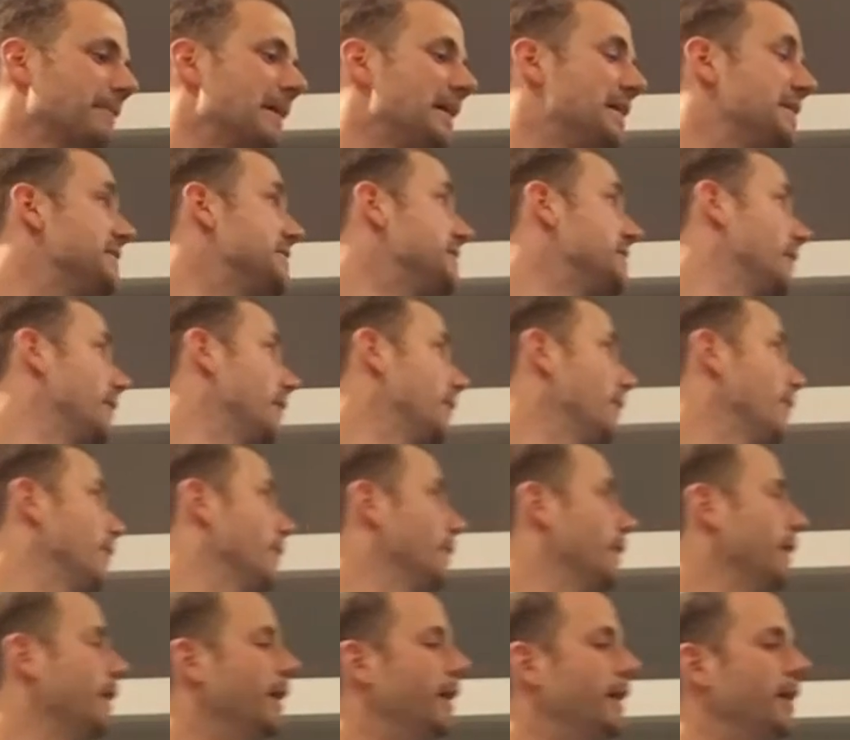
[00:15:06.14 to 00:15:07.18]

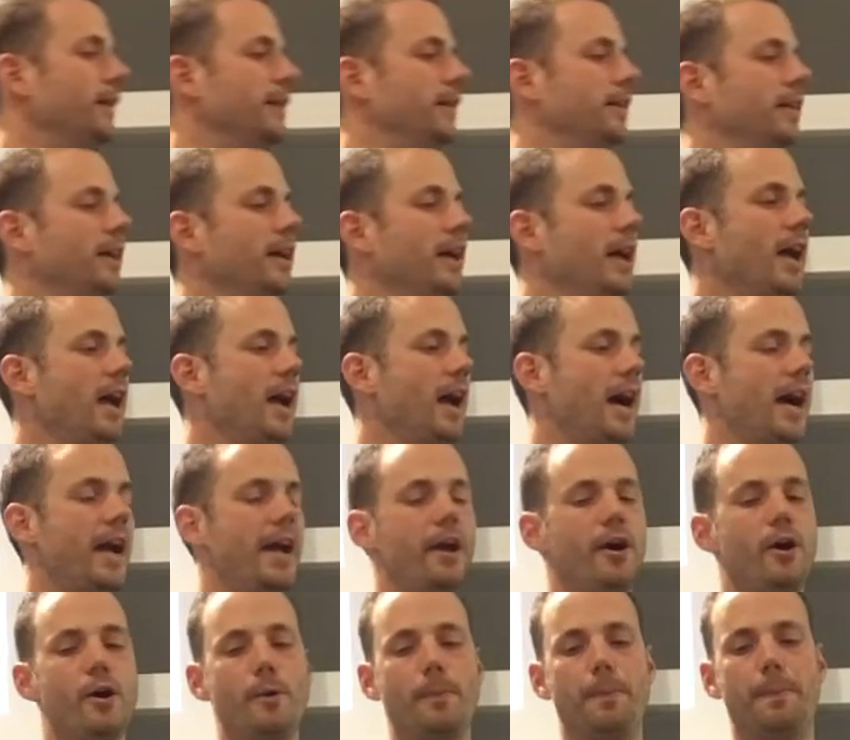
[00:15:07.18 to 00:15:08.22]
So I
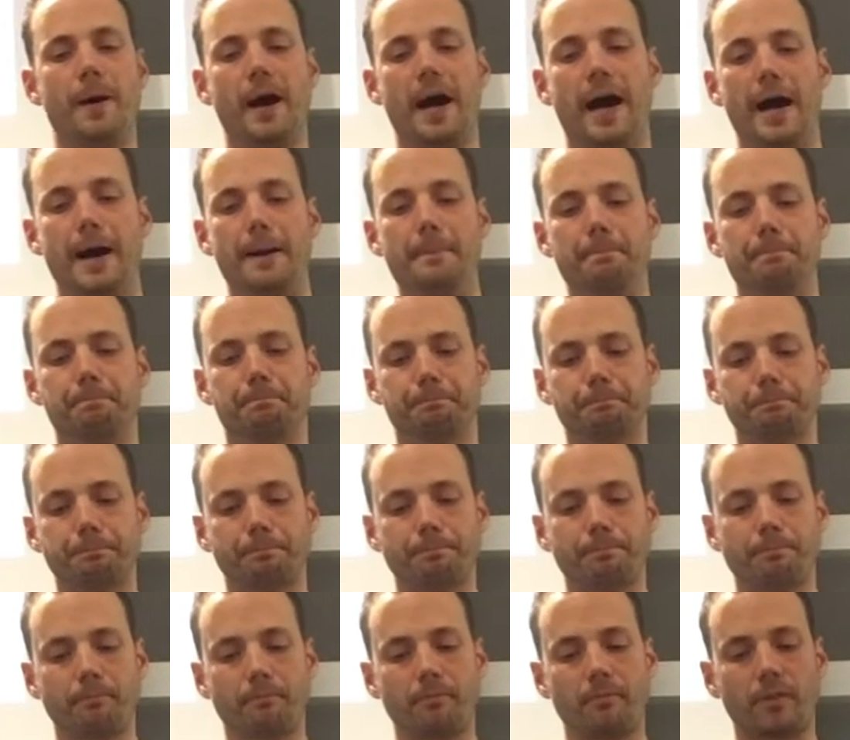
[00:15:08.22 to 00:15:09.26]
hope
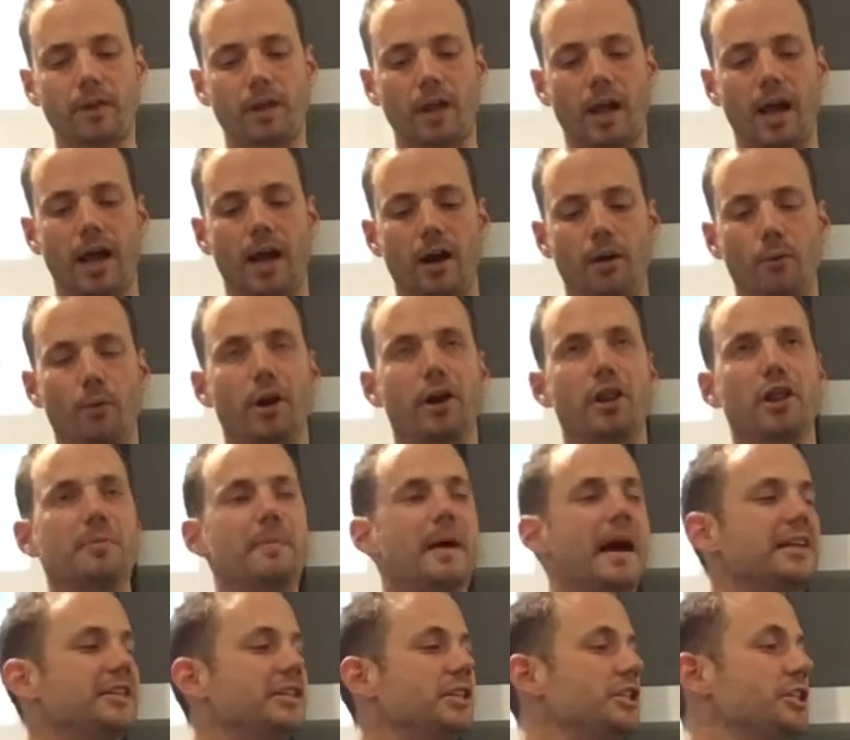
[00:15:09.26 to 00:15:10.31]
one of the
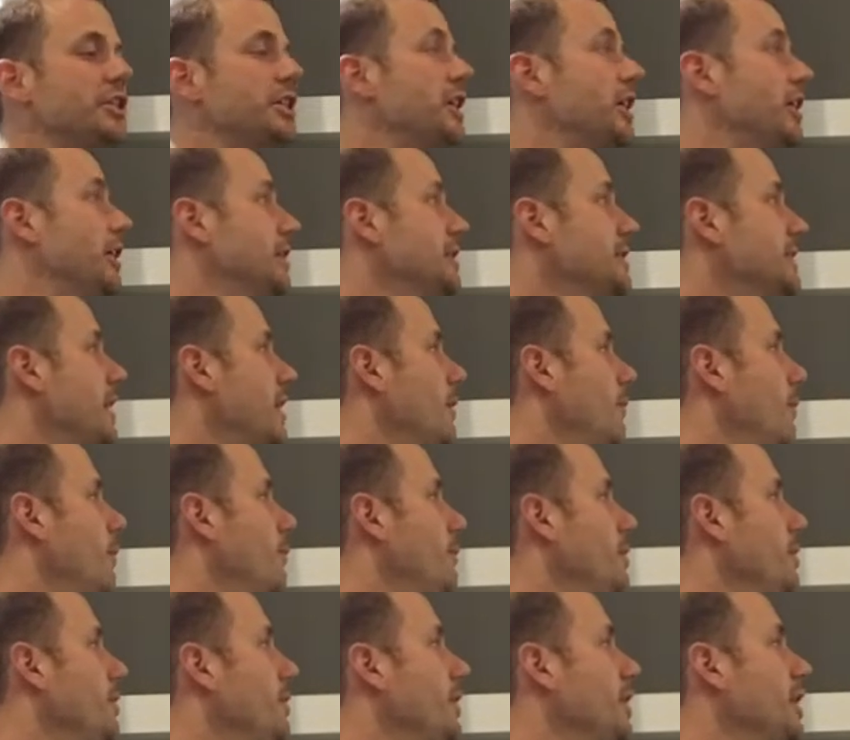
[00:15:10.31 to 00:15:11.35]
message here is that when
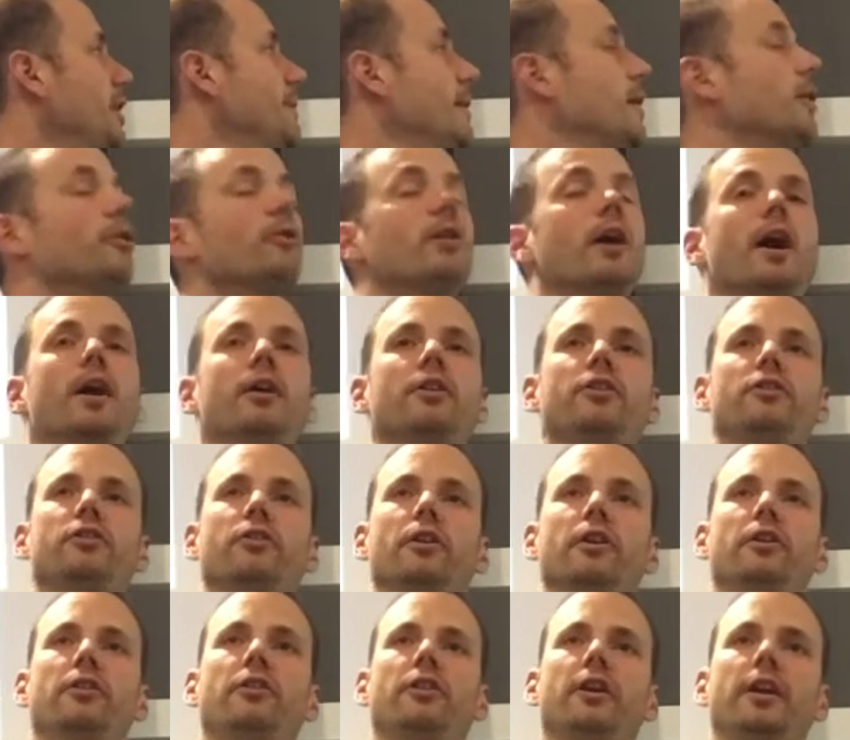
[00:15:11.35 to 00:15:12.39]
we think about
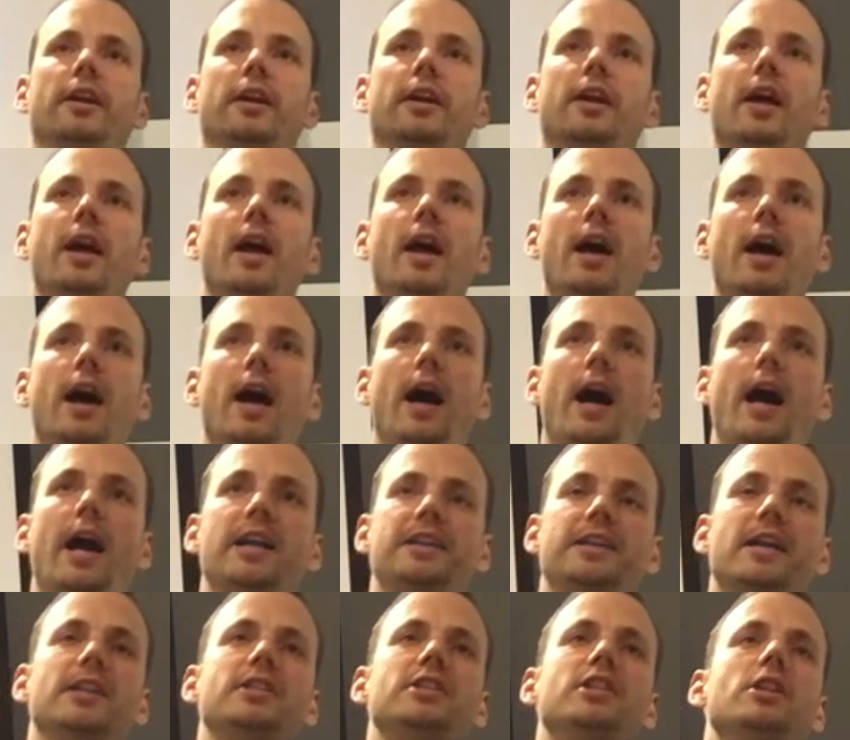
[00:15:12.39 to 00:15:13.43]
crowdsourcing, it
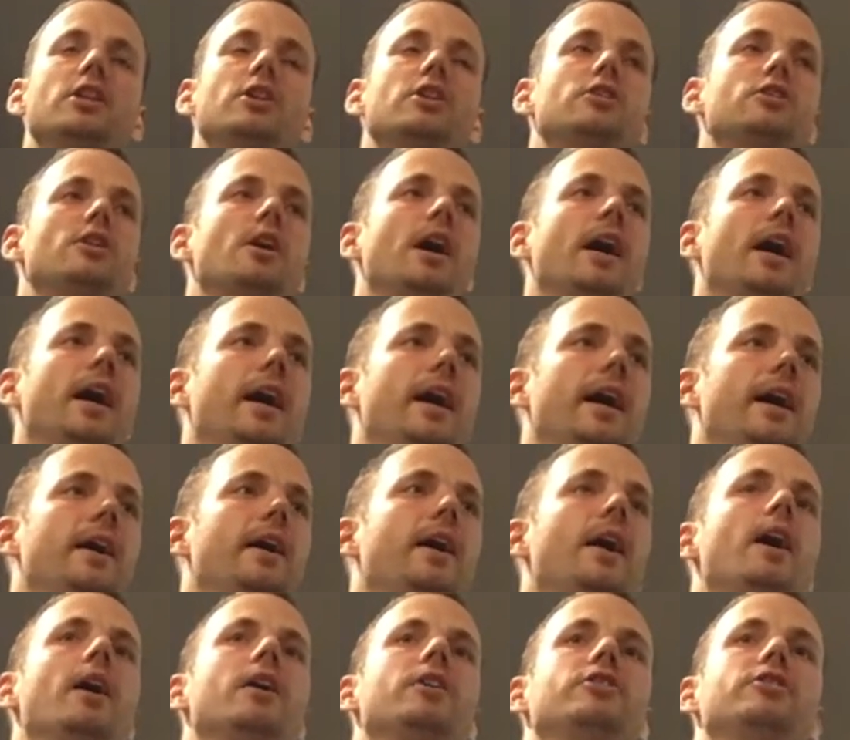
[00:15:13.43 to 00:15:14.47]
doesn't
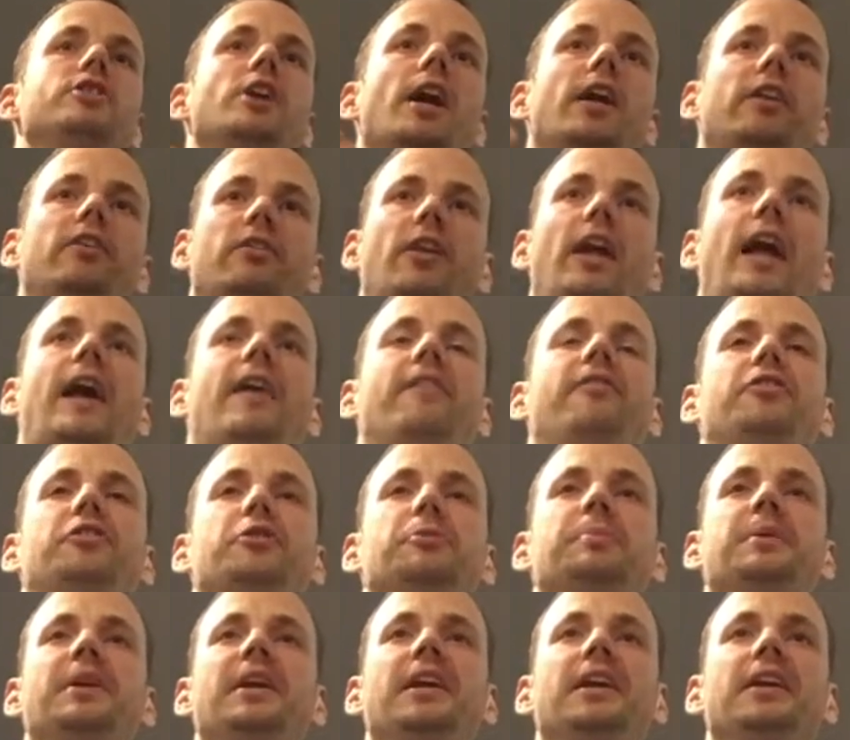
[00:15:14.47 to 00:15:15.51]
just have to
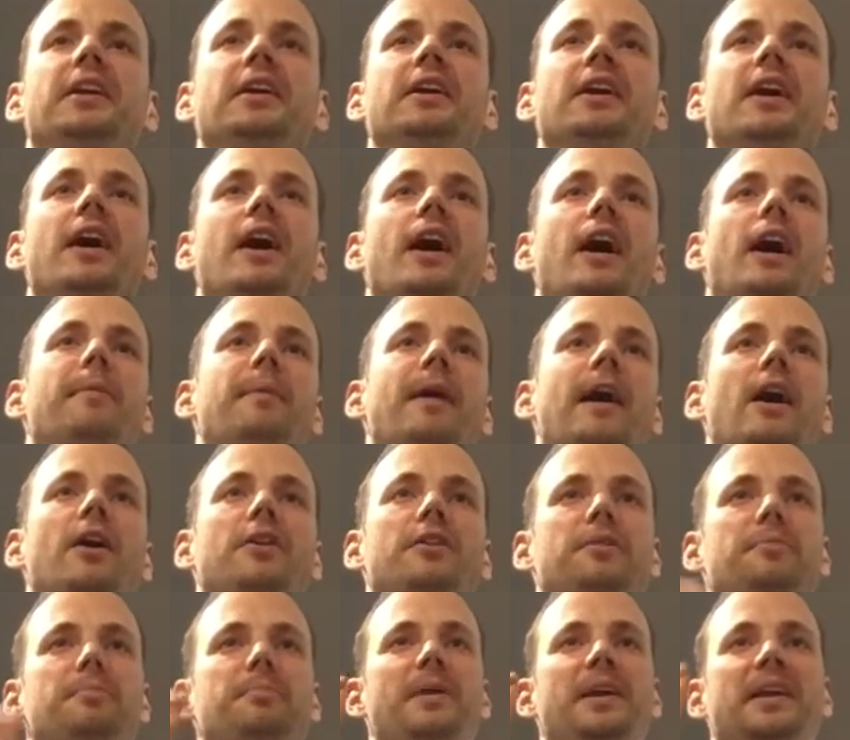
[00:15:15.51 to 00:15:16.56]
be
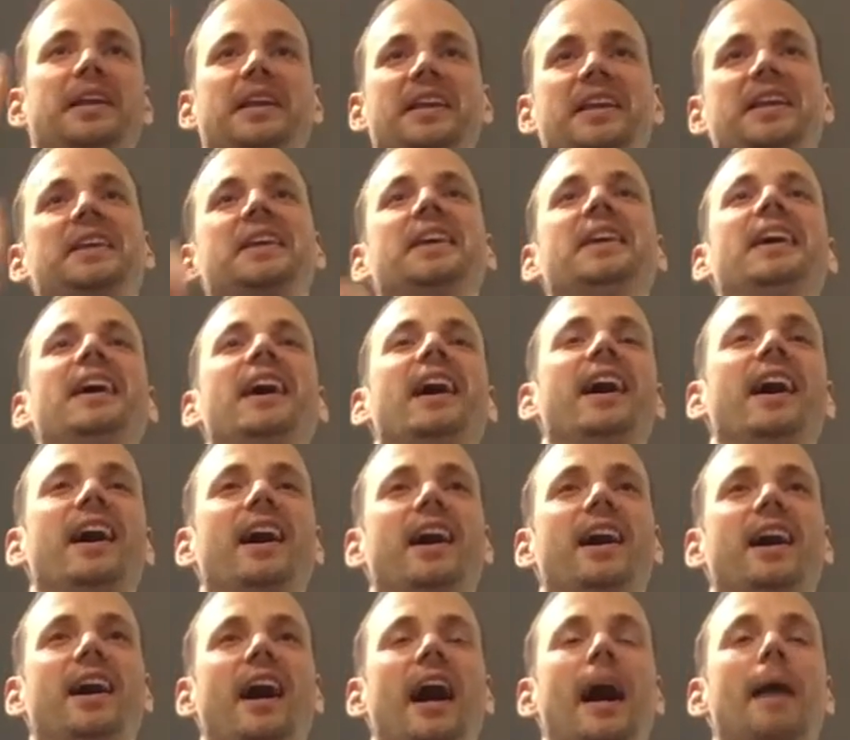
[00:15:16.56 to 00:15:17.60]
about picking
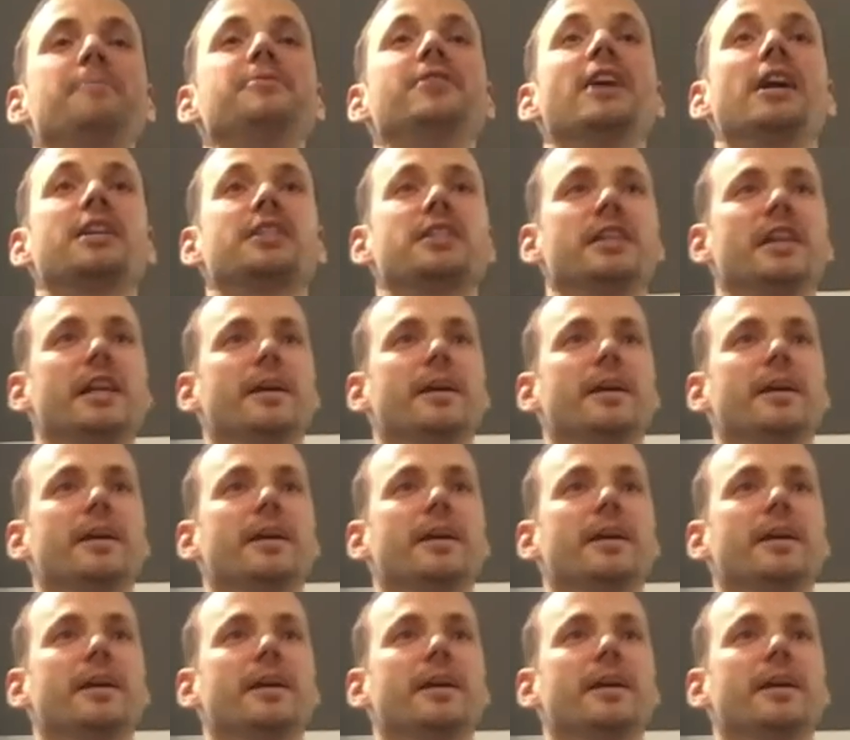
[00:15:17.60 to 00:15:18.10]
objects and